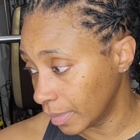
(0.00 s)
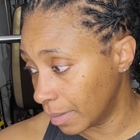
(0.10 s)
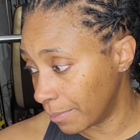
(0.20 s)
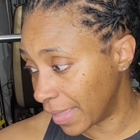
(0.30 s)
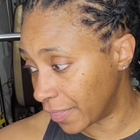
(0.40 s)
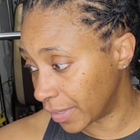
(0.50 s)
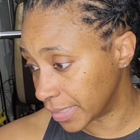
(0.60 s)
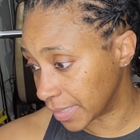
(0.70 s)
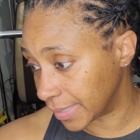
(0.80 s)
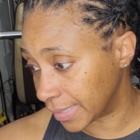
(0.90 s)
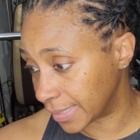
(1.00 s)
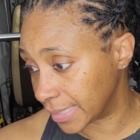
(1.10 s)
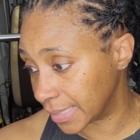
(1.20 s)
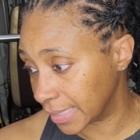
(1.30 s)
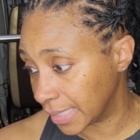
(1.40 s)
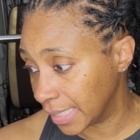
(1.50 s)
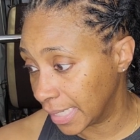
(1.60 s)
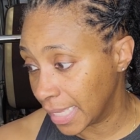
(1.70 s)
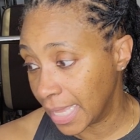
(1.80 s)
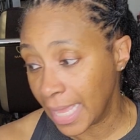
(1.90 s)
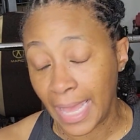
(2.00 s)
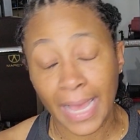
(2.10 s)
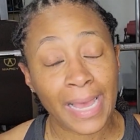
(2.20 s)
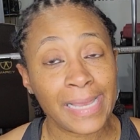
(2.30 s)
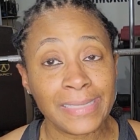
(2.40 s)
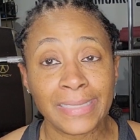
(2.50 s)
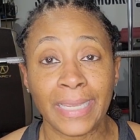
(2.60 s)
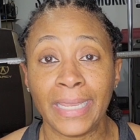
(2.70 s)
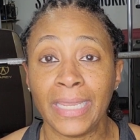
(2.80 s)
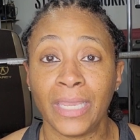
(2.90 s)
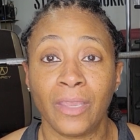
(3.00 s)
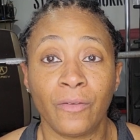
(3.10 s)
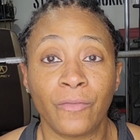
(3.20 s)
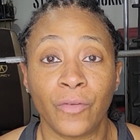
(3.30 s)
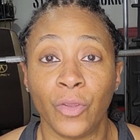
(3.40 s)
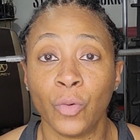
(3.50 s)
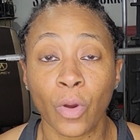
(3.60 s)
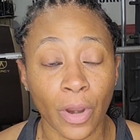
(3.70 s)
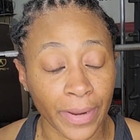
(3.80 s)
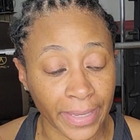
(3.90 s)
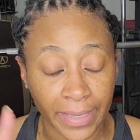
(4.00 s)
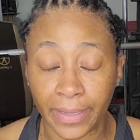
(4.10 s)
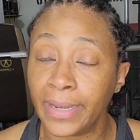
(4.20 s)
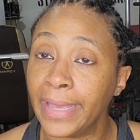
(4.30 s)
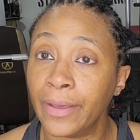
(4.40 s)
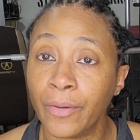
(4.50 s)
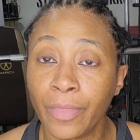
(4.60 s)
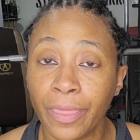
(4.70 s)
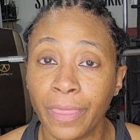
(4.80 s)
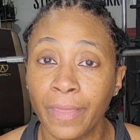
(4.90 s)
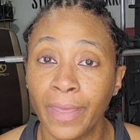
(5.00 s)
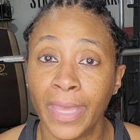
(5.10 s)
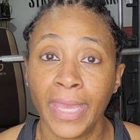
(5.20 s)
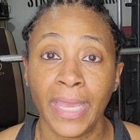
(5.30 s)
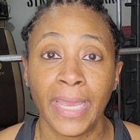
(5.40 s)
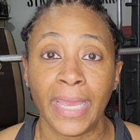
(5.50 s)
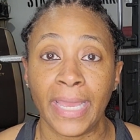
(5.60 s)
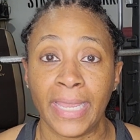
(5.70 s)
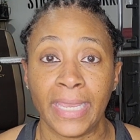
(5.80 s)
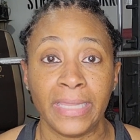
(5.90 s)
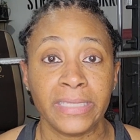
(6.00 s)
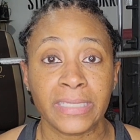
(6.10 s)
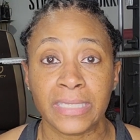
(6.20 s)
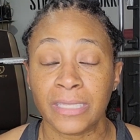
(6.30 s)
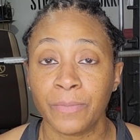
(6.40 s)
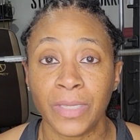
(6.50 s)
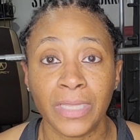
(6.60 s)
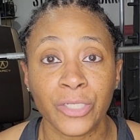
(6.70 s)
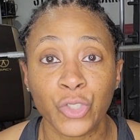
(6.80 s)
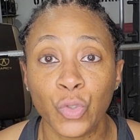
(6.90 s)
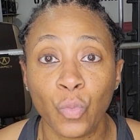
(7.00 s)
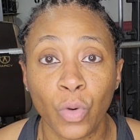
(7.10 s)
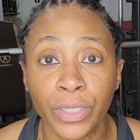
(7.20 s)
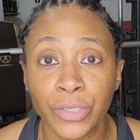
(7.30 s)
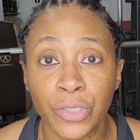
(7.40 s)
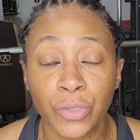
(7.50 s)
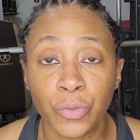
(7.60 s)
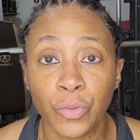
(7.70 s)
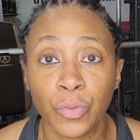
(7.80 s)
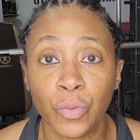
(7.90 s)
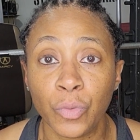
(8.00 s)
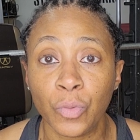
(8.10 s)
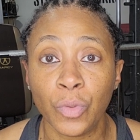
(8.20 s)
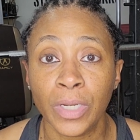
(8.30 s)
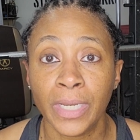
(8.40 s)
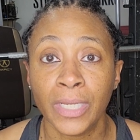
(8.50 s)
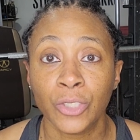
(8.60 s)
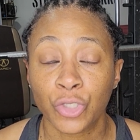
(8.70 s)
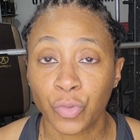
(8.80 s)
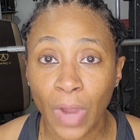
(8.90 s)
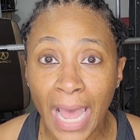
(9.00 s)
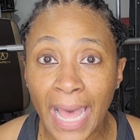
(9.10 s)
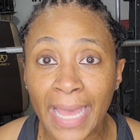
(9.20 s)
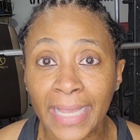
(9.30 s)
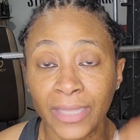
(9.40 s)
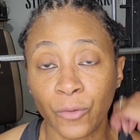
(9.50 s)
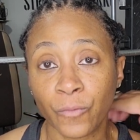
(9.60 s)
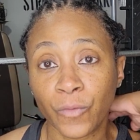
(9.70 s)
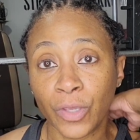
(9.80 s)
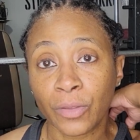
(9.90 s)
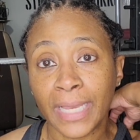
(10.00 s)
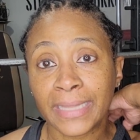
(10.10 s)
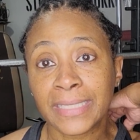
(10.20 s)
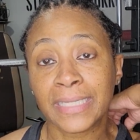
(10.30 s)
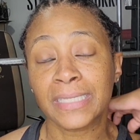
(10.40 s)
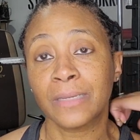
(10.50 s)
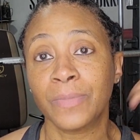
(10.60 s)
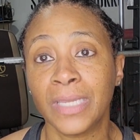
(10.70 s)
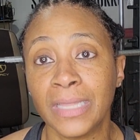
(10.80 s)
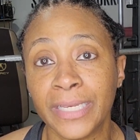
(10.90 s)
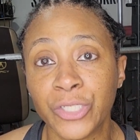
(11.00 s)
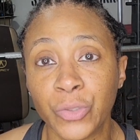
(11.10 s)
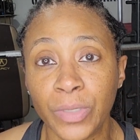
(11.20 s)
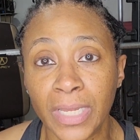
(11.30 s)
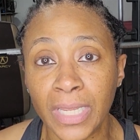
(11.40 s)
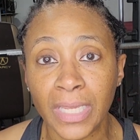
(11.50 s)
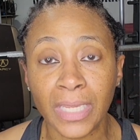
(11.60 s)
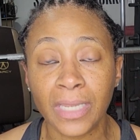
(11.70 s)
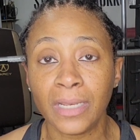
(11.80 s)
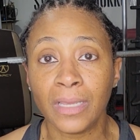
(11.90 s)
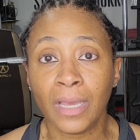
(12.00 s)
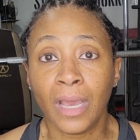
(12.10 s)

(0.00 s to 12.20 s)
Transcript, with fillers: my thoughts on it. I say if you are in good health, and this is something that you want to try, you feel like this is something that you need,